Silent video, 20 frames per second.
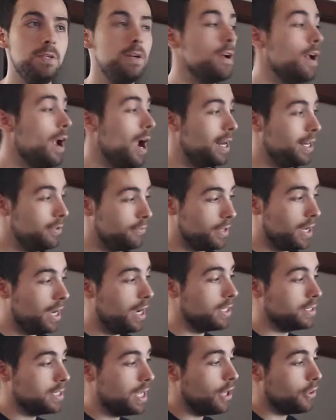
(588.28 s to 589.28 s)
And if the
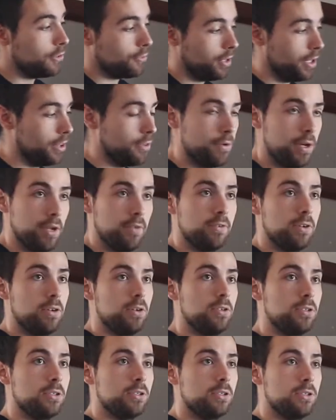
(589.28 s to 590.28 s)
hearts are 3-3, of
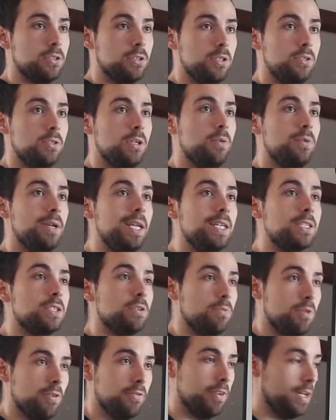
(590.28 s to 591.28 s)
course, you don't need to
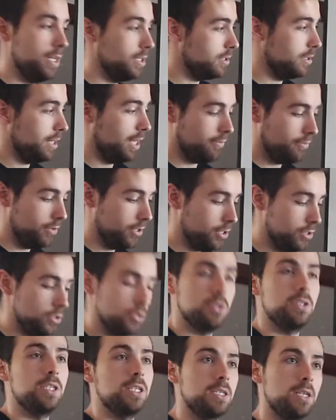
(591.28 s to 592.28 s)
rough it, so therefore you can just
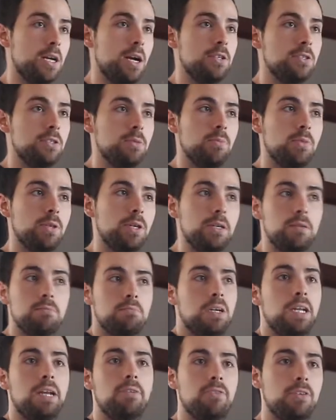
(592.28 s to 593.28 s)
discard something
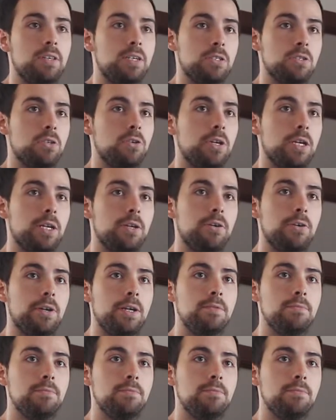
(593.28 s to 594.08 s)
and everything's hunky-dory.